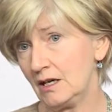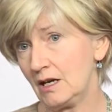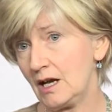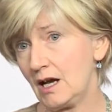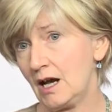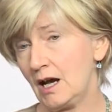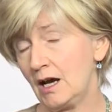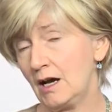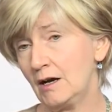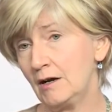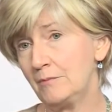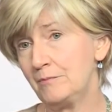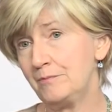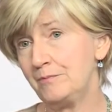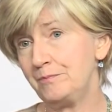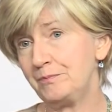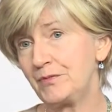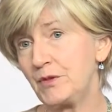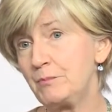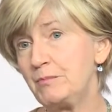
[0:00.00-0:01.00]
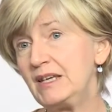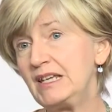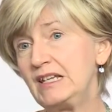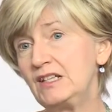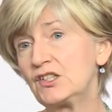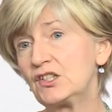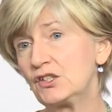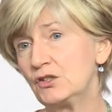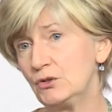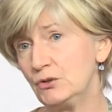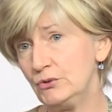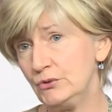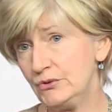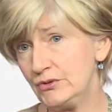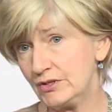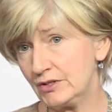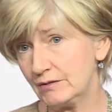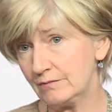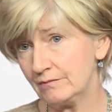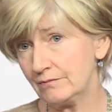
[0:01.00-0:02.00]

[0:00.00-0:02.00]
the big issues,